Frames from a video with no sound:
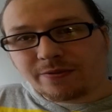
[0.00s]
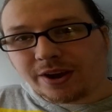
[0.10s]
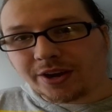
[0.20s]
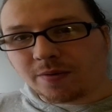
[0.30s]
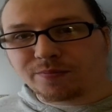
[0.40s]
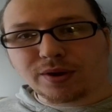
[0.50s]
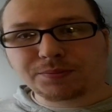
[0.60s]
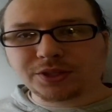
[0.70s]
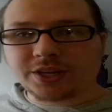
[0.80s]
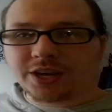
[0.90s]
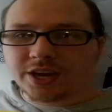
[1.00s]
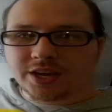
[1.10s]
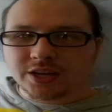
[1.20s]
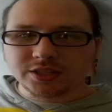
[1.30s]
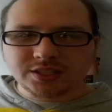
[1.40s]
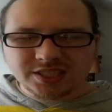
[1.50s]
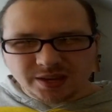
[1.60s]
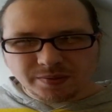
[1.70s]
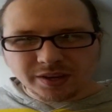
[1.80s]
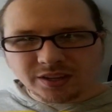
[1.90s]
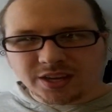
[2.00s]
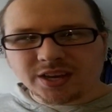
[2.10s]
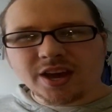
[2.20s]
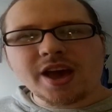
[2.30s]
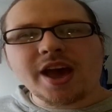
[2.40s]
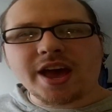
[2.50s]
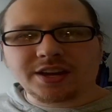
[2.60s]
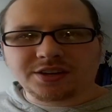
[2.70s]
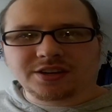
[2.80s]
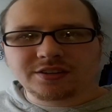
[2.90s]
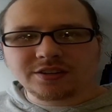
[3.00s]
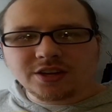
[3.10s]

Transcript: Frank abruptly, seemingly ended.